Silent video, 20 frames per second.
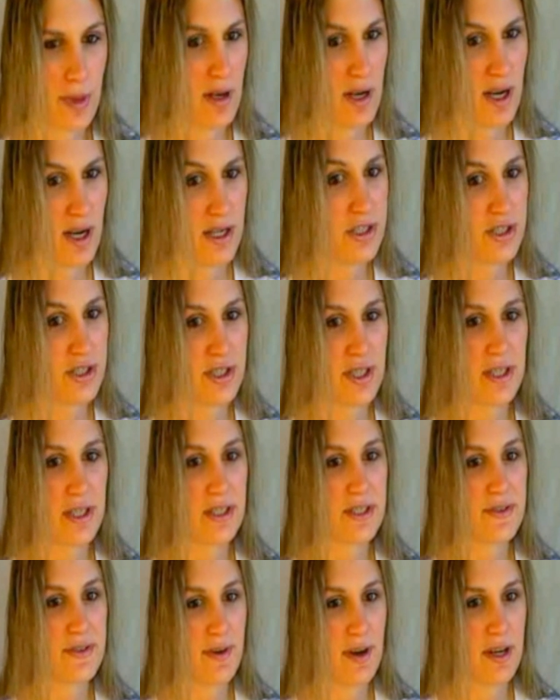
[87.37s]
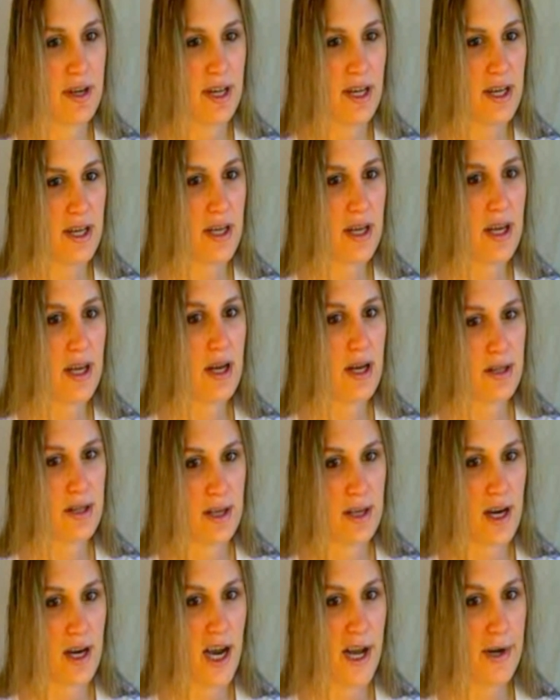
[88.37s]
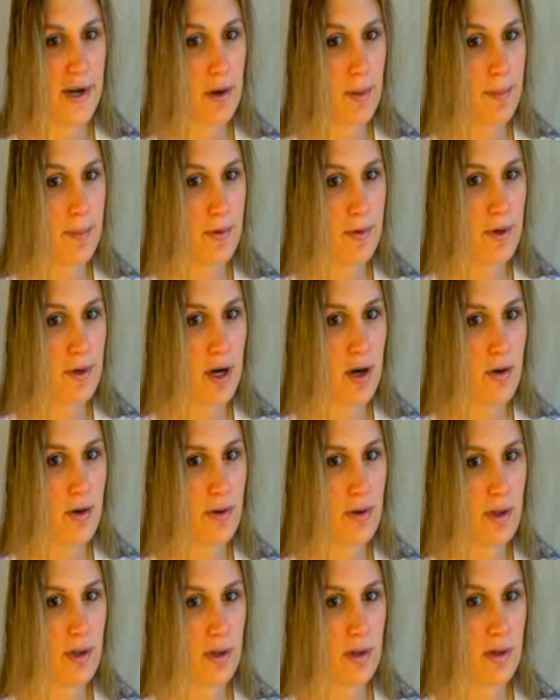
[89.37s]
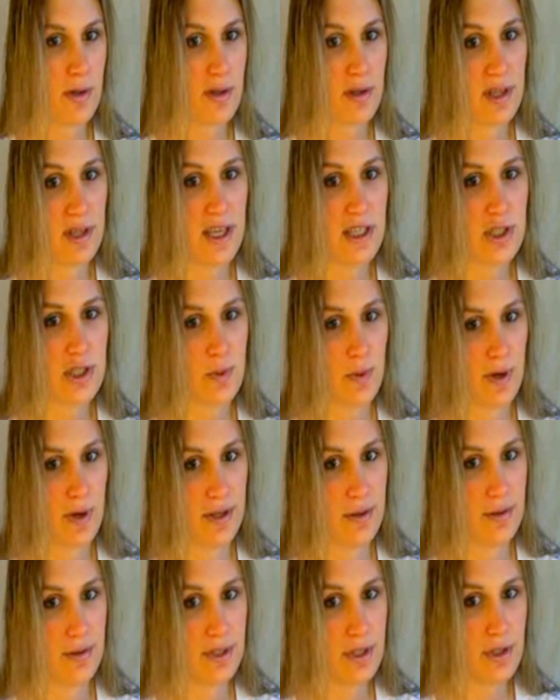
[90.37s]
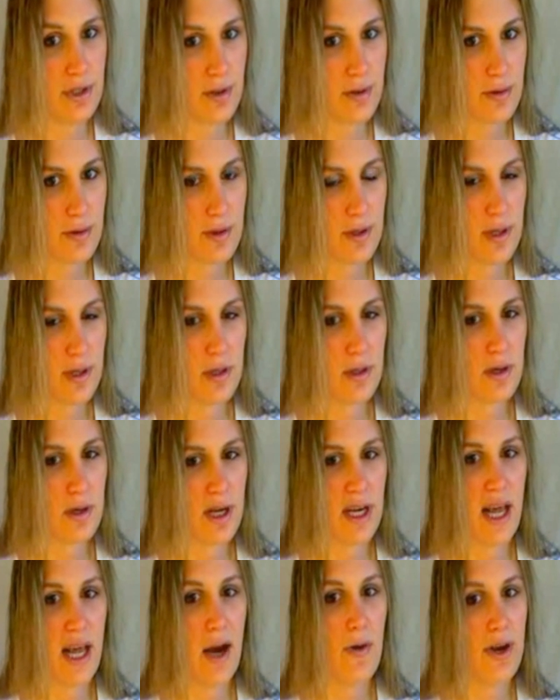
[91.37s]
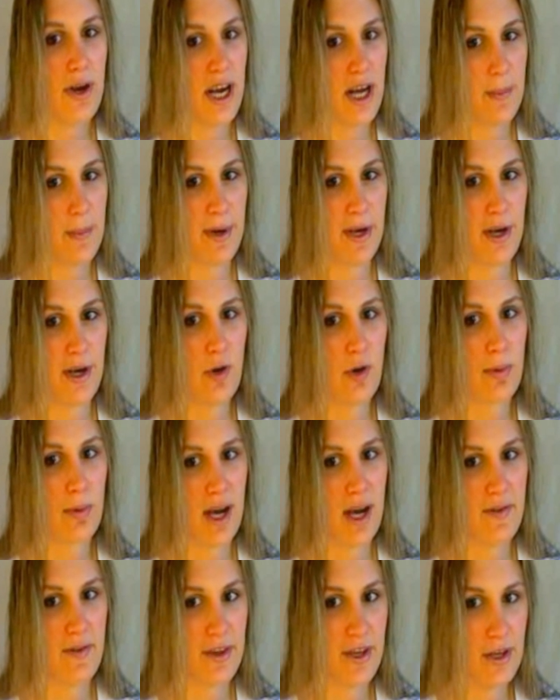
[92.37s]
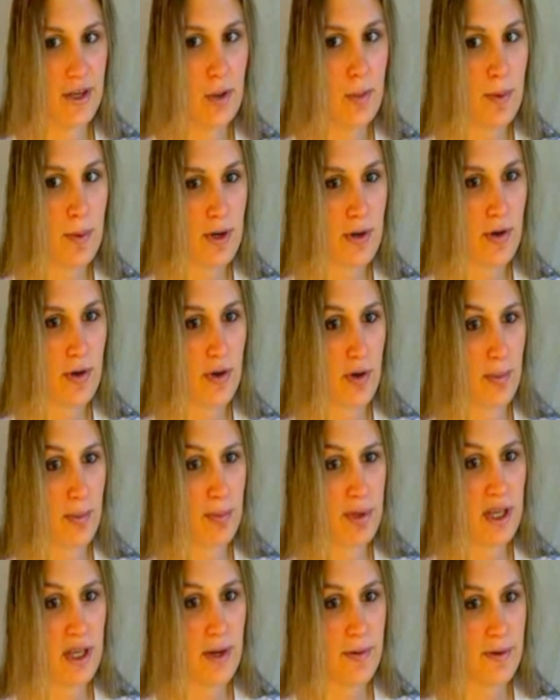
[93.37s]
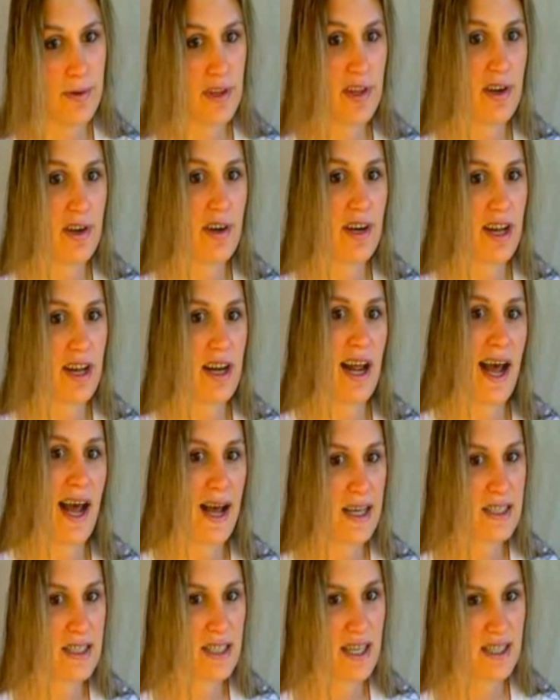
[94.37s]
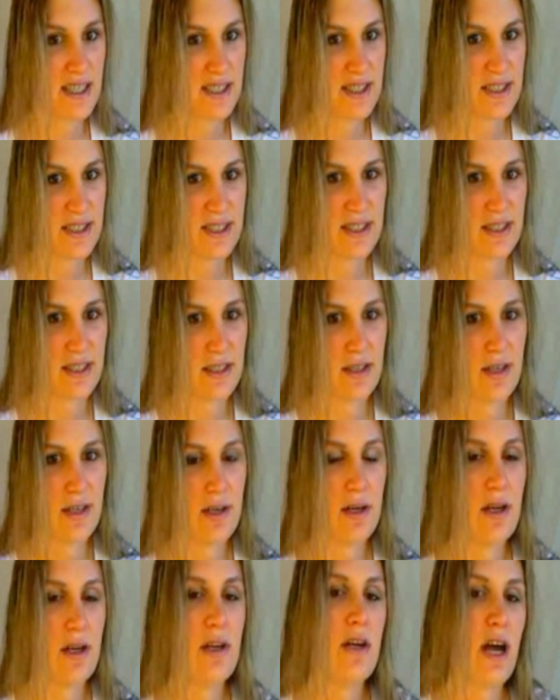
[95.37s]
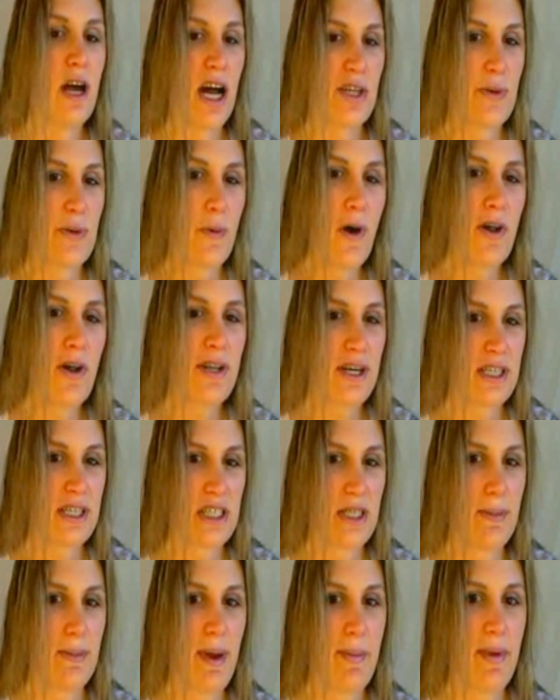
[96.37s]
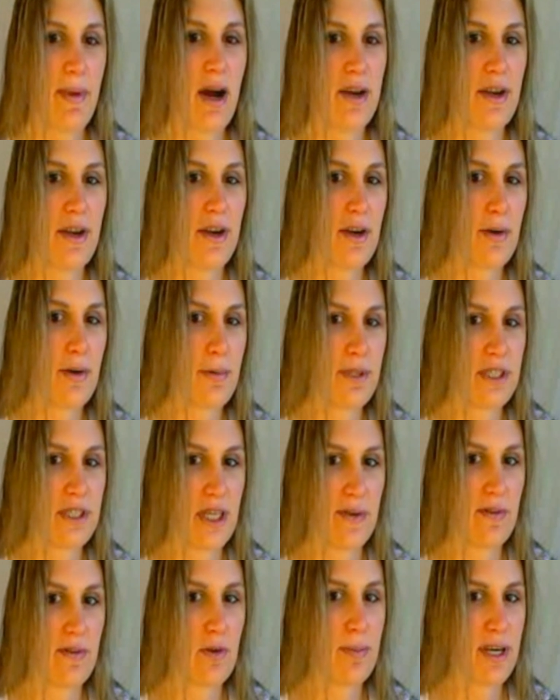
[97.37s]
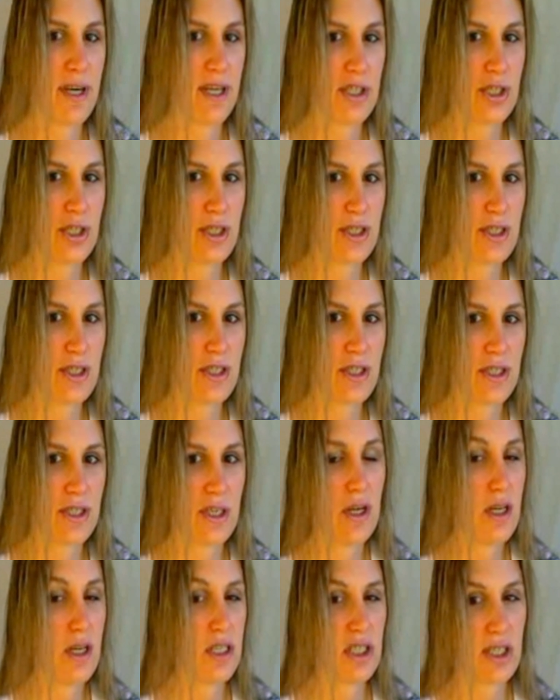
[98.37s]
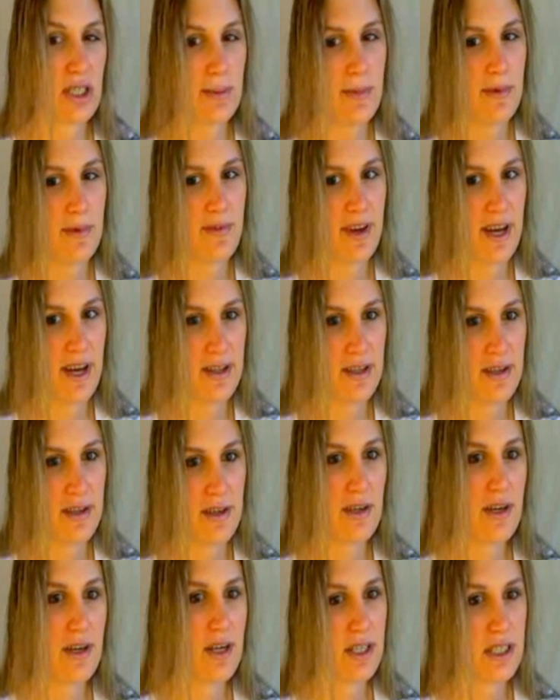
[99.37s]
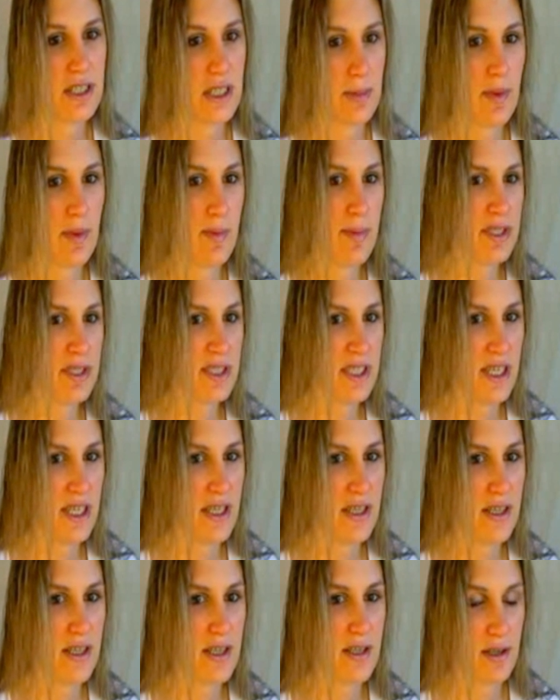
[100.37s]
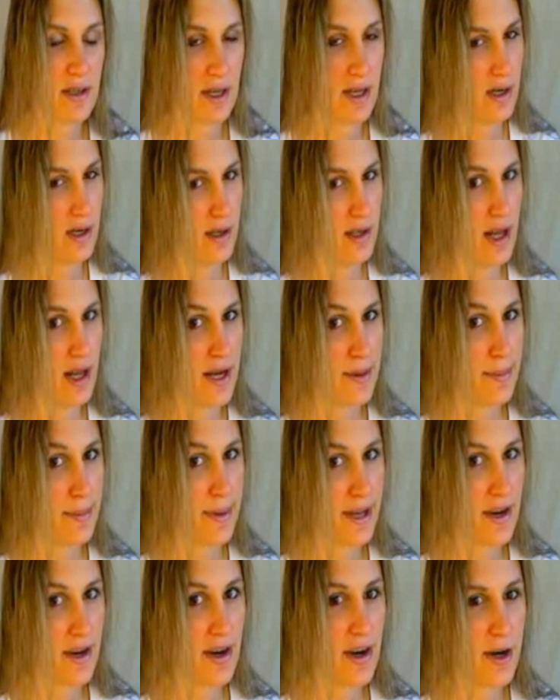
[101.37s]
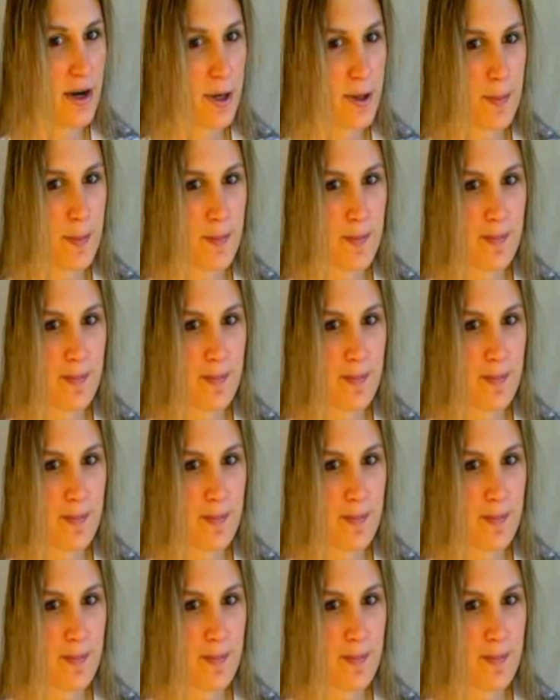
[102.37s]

I just think it's funny. The higher up you go, the less work you do, and now I had my own private cubicle complete with internet access. On the wall next to my monitor were several pictures, some of Heather, some of Bettina, and a lot of my car.